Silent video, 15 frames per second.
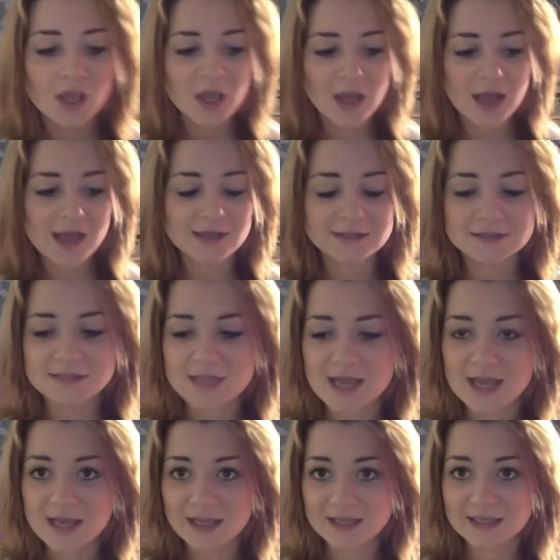and
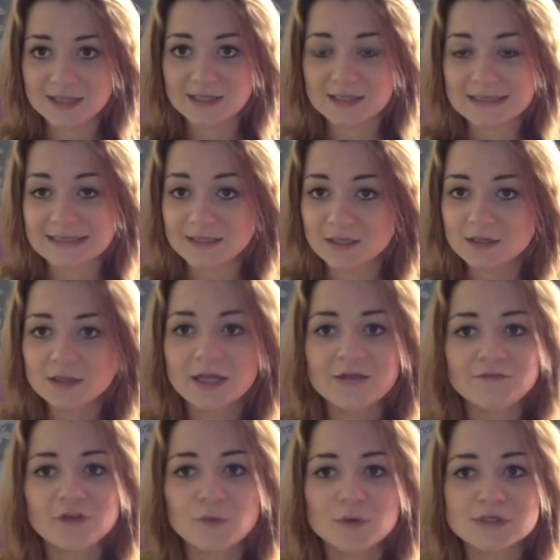a needle
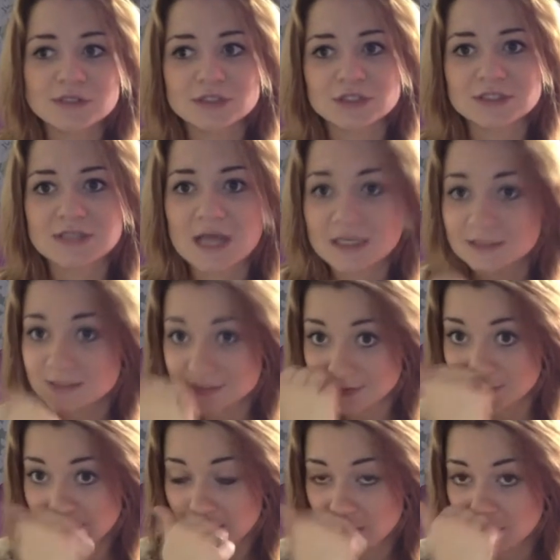if you want to just hand sew
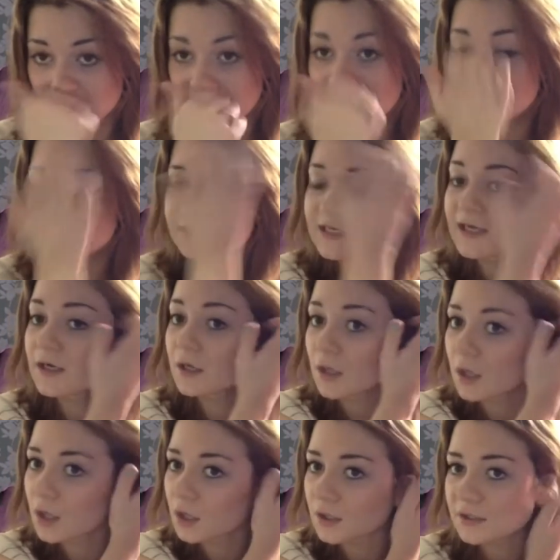it all. It'll take a
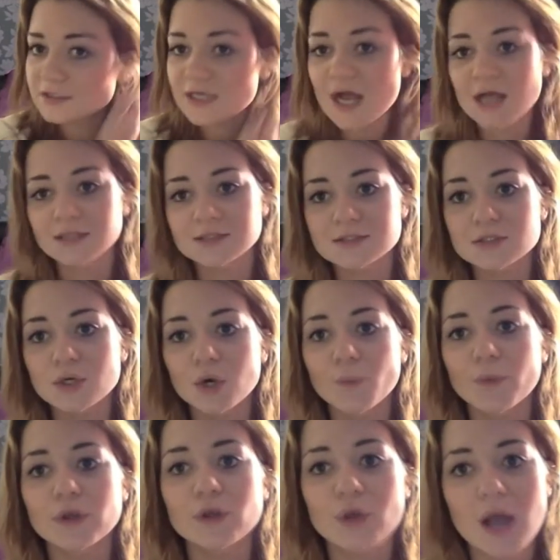lot longer to hand sew,
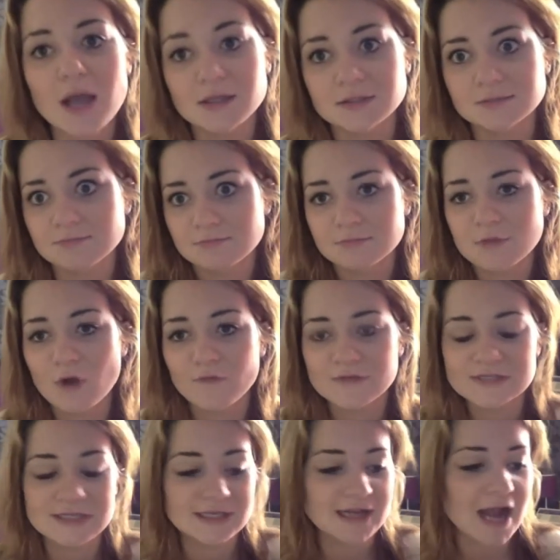but you can
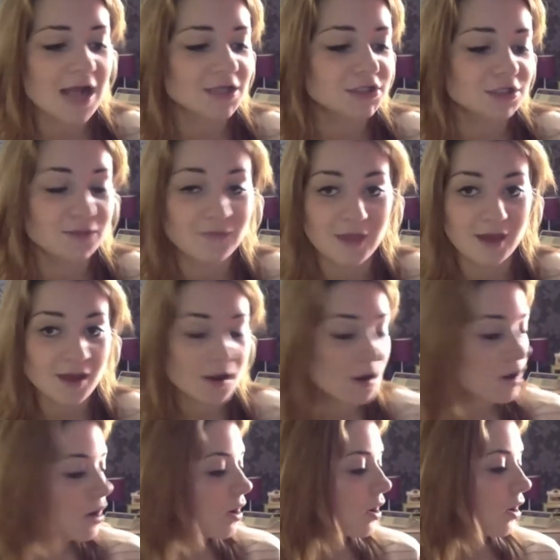do that,
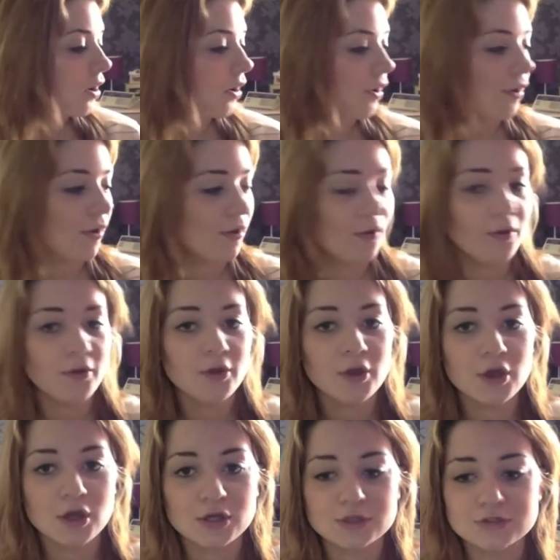or
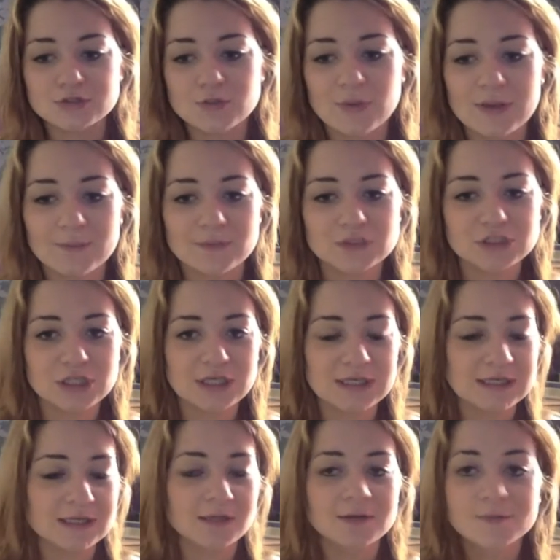a sewing
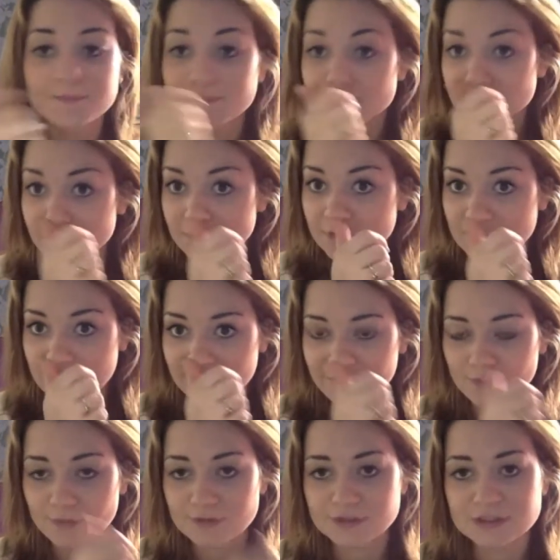machine if
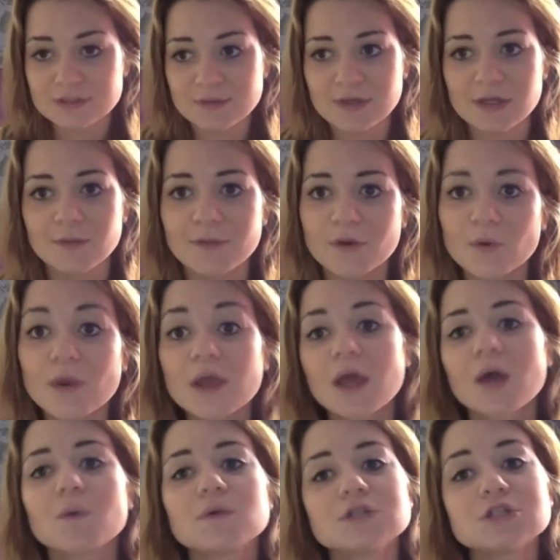you want to do it a little bit
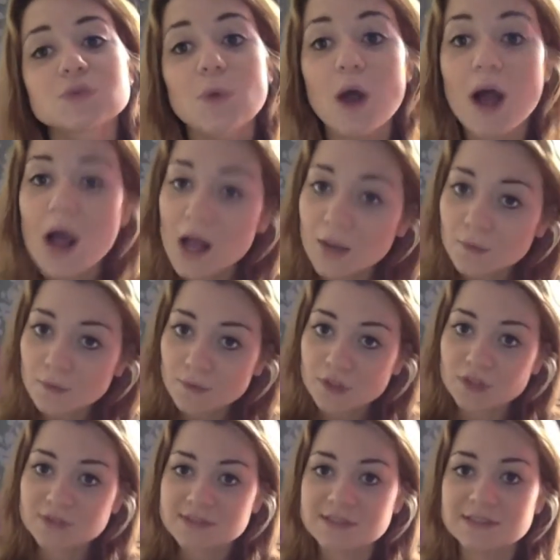quicker, which is what I will be
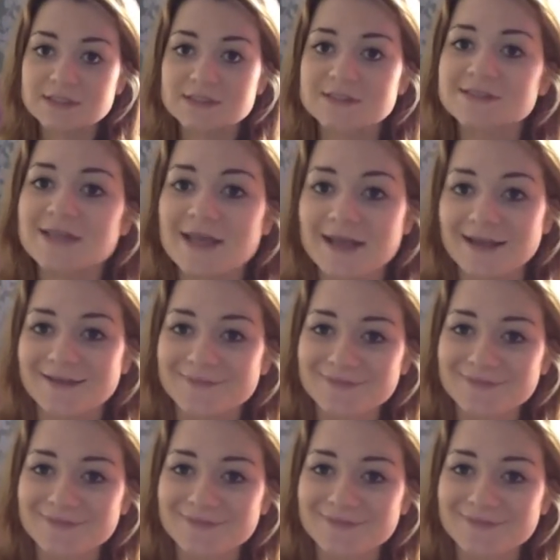using today.